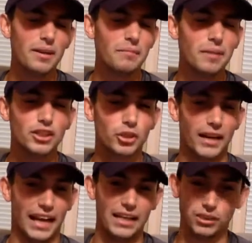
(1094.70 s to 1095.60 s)
not sure
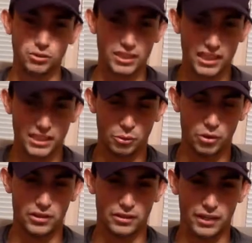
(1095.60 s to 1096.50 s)
I hate Houston
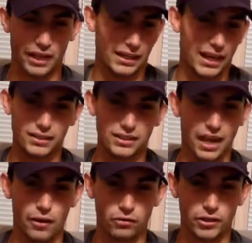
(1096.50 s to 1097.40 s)
anymore. I kind of just
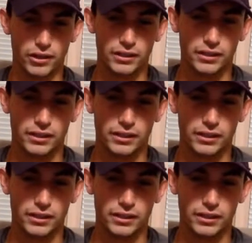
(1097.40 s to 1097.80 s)
got over it.